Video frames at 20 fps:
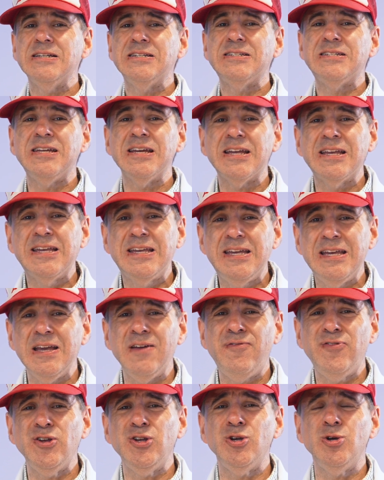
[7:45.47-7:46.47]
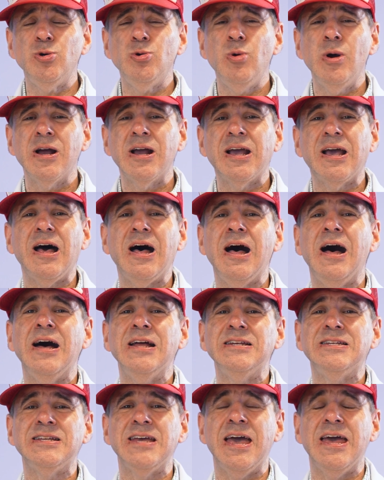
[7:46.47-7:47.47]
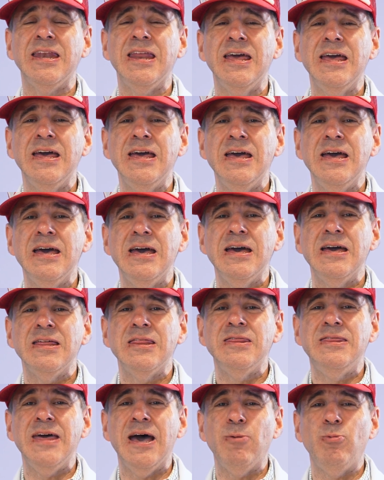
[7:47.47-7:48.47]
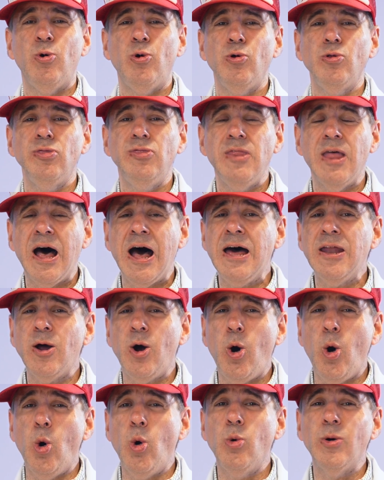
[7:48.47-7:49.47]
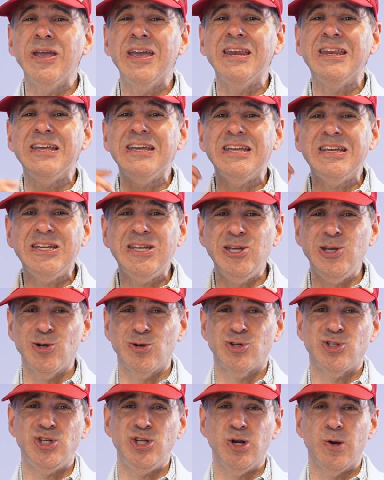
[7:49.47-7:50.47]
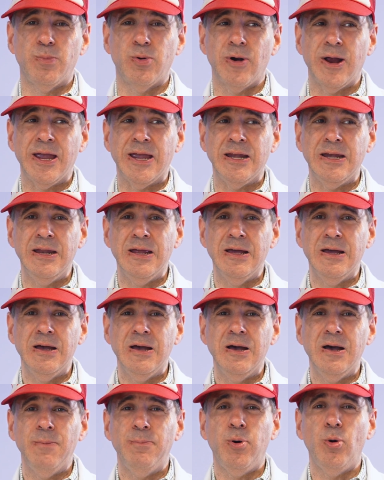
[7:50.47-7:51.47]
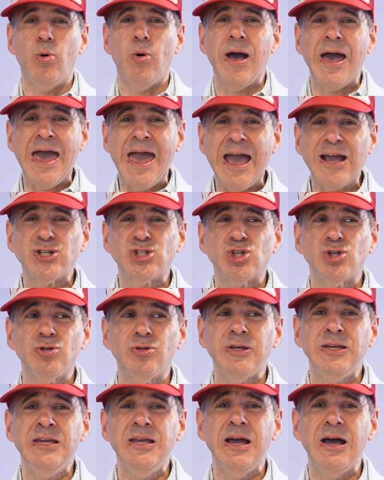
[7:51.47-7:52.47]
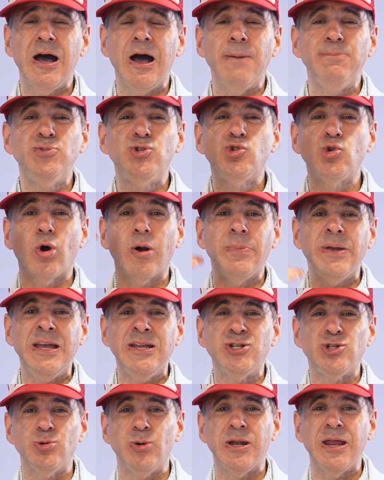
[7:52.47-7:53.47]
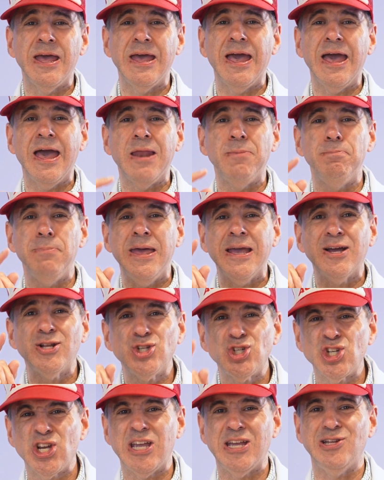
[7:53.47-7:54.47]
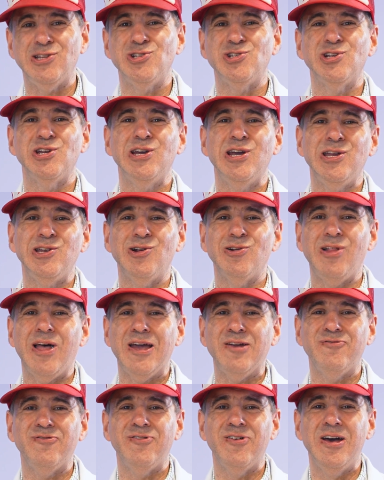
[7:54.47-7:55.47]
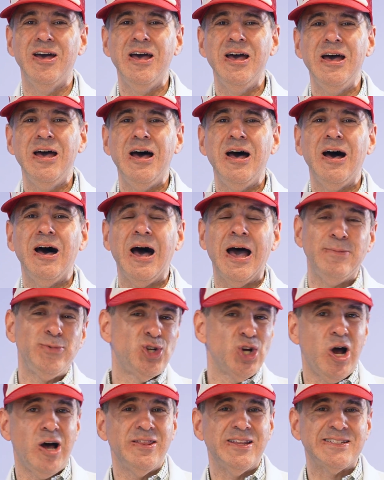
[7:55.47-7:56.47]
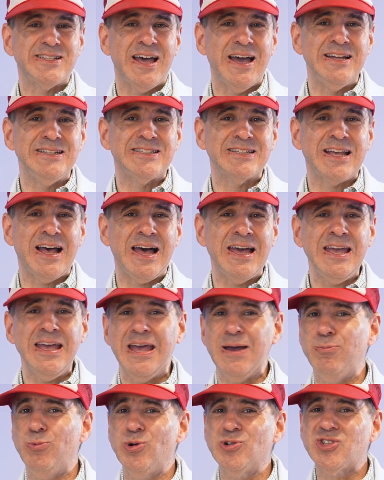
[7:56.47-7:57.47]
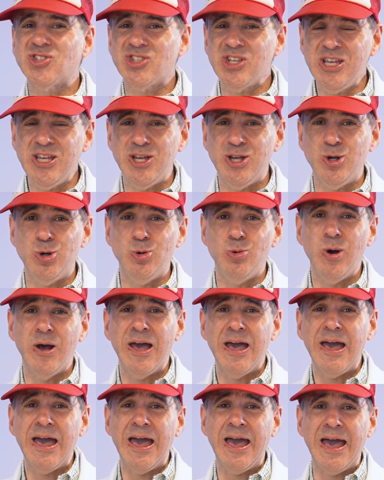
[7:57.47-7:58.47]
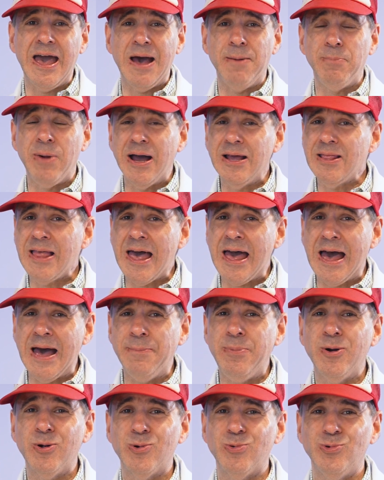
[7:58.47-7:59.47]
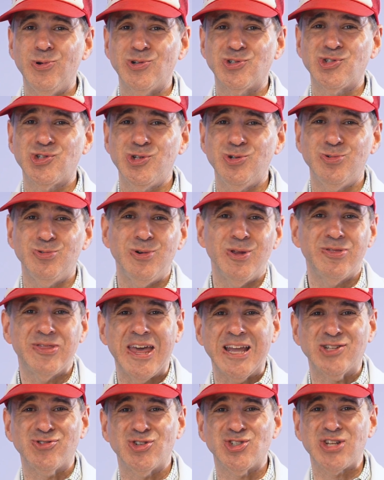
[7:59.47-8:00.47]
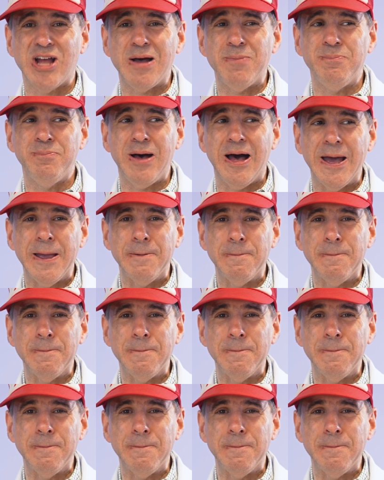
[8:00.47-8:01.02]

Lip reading: to give you content that will not only adhere to your brain, but will actually absorb into it and make a change in your life. I'm John the Science Guy, and we'll see you at my lab real soon. Thanks for stopping by.